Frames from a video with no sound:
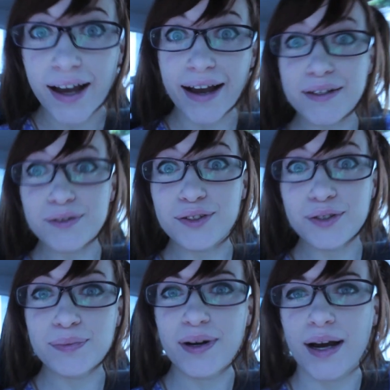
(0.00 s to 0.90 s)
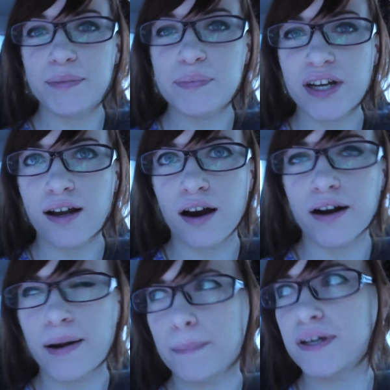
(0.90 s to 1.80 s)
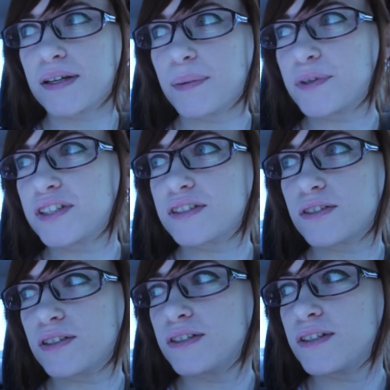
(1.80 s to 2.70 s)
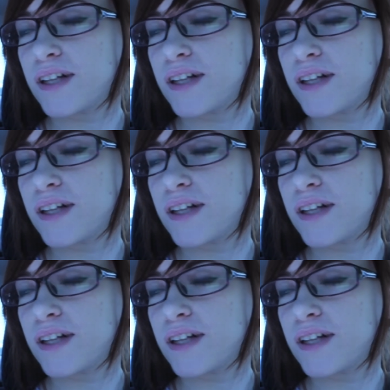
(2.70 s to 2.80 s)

Hi YouTube, I'm in my car. I'm picking up Krystle.